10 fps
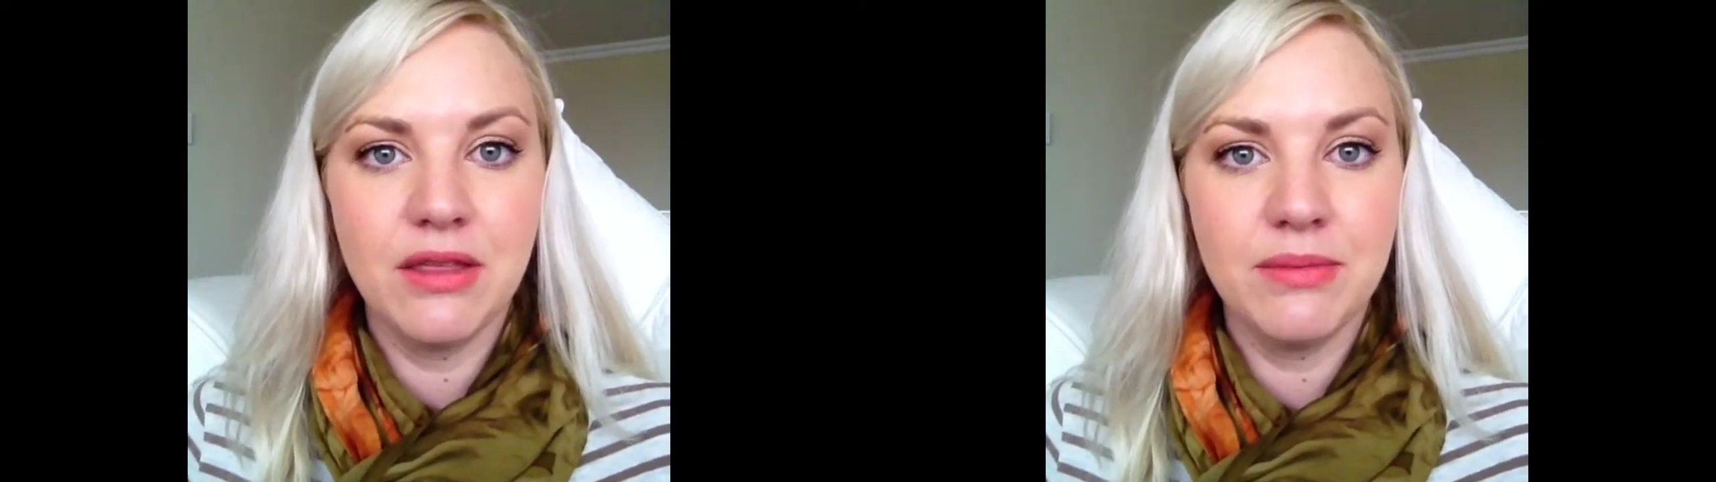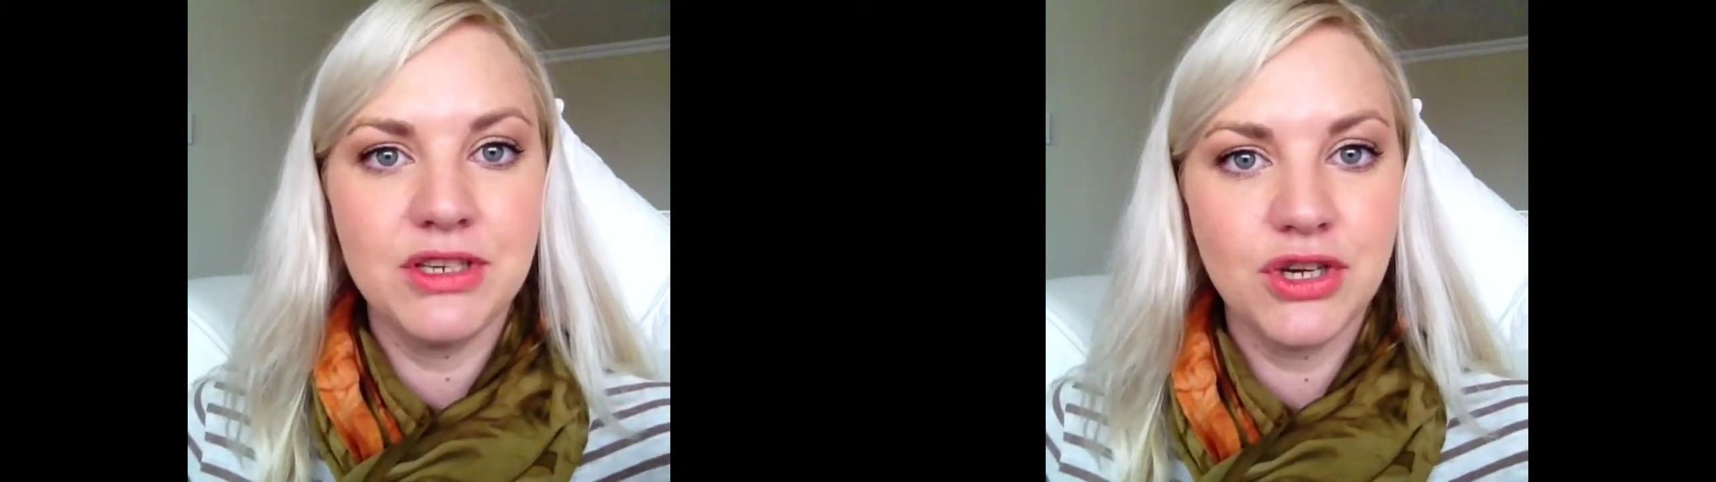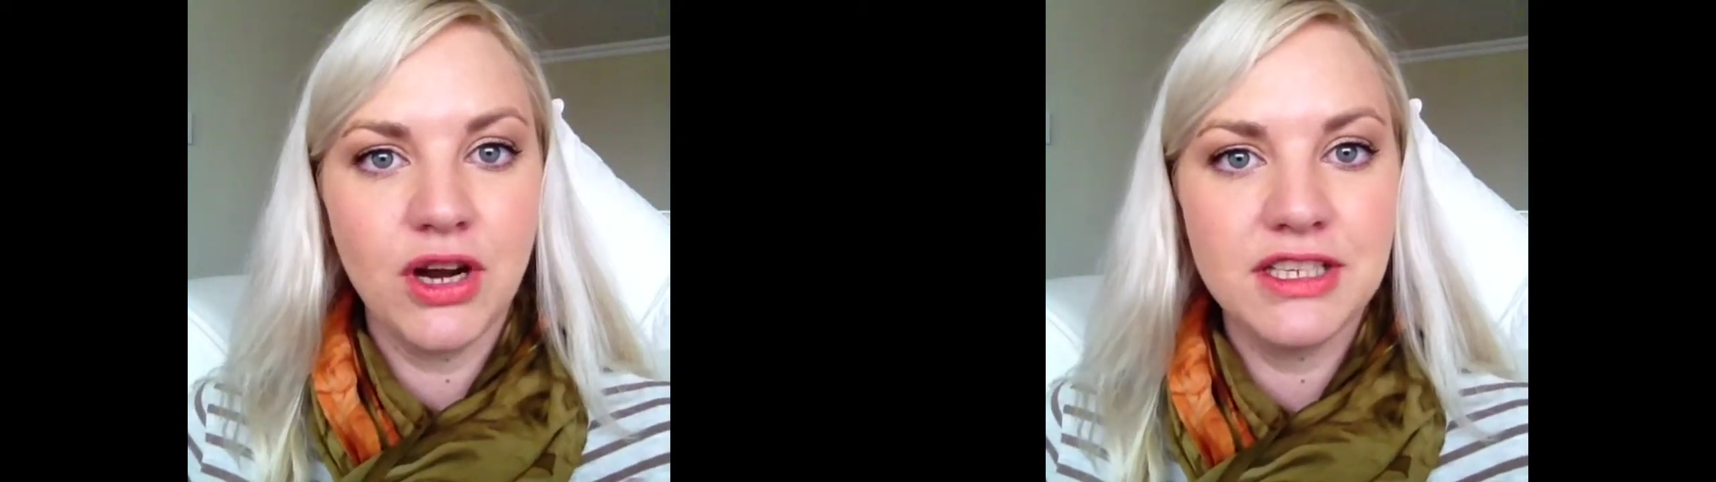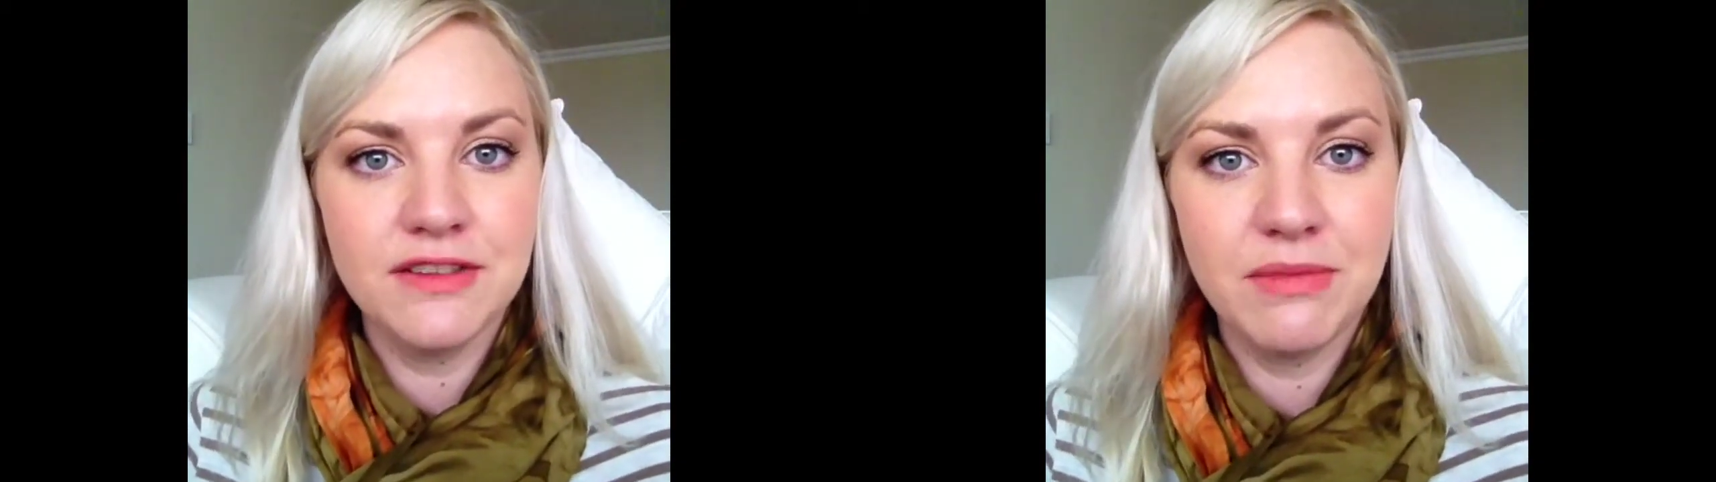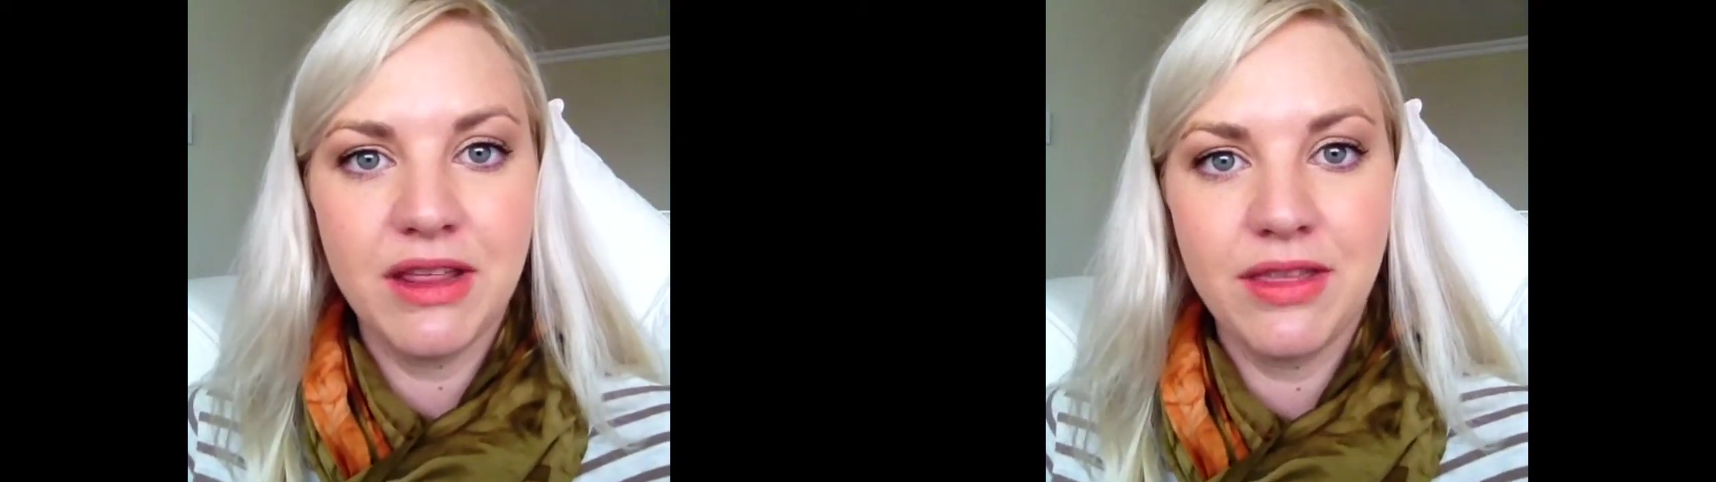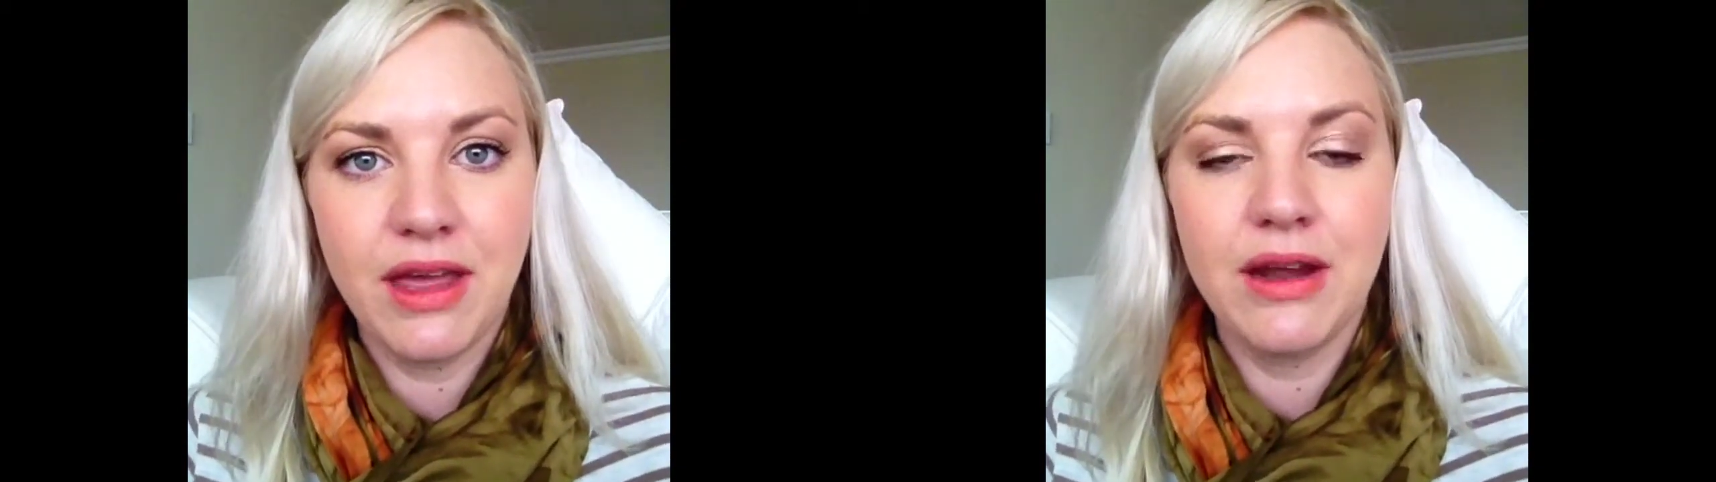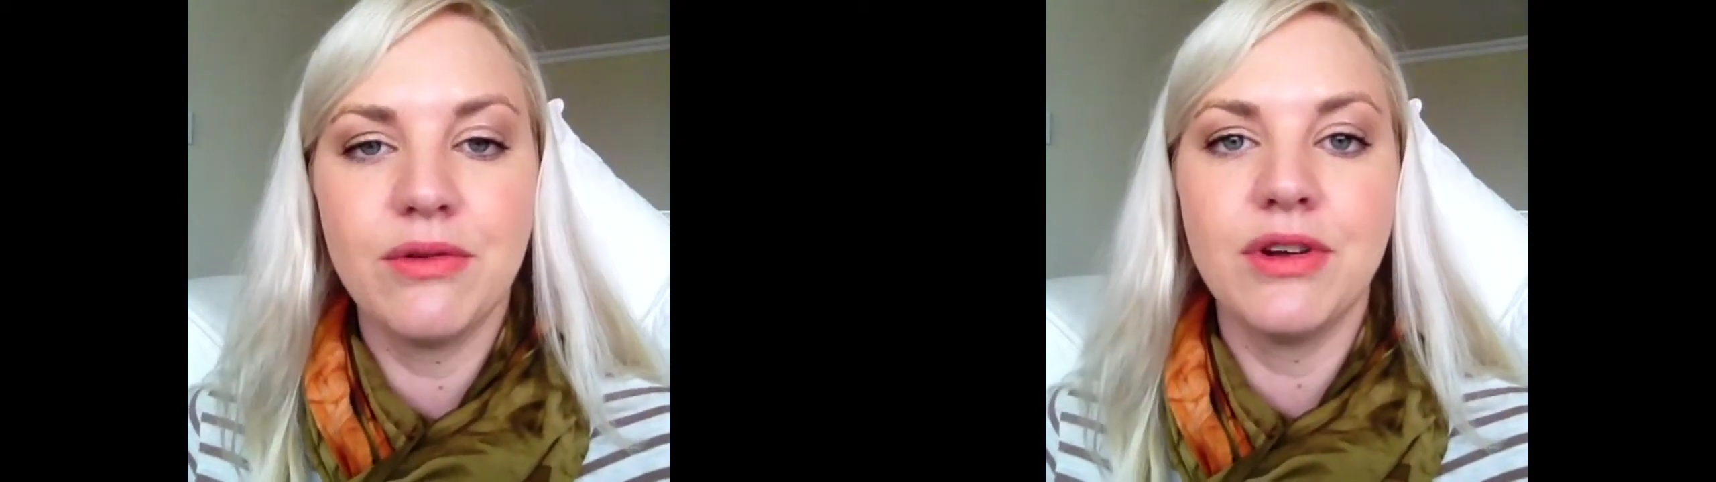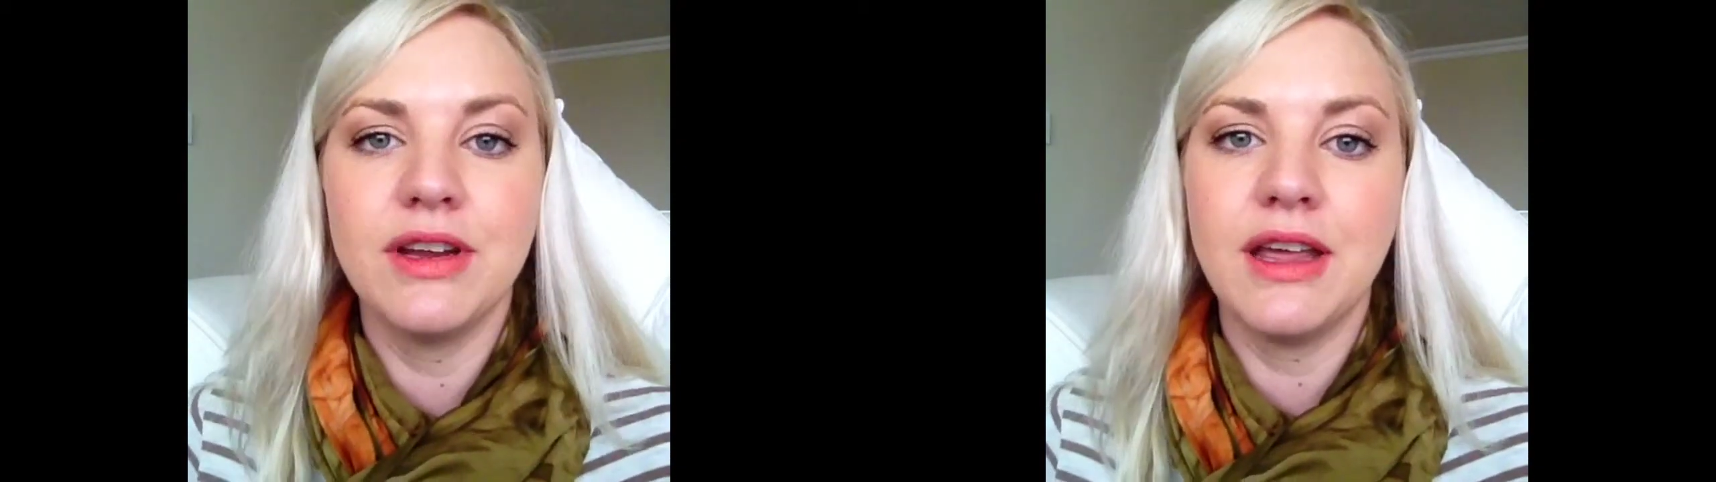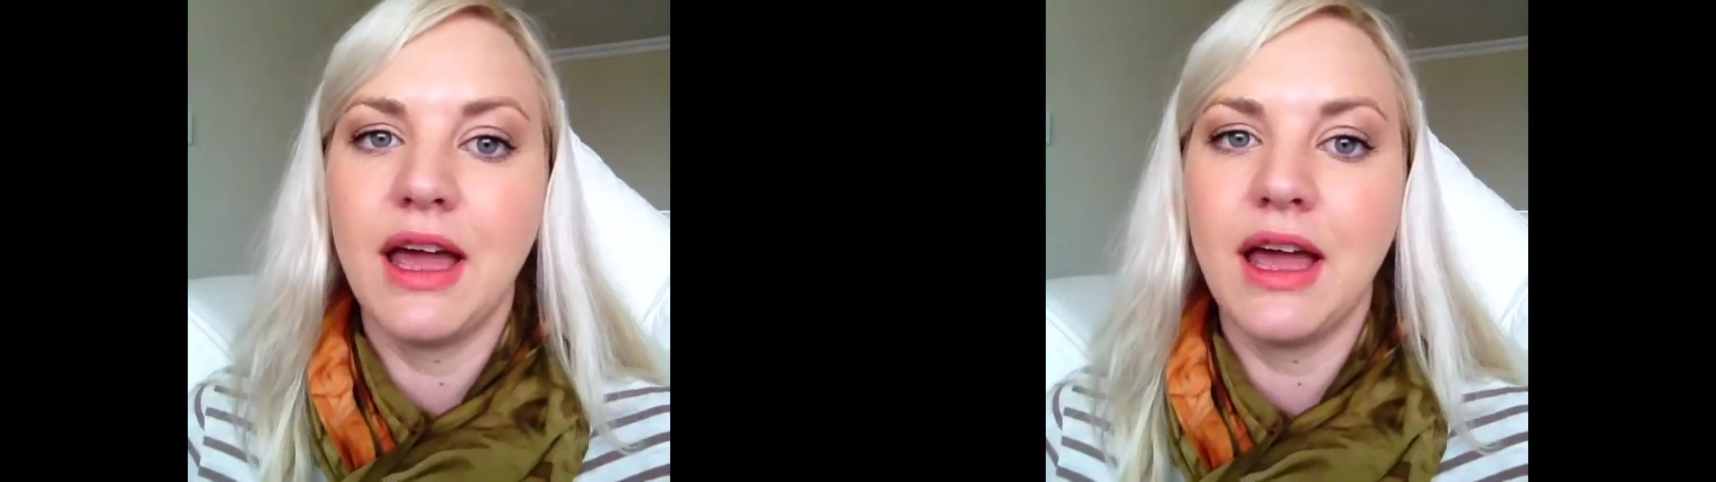the majority of my thyroid,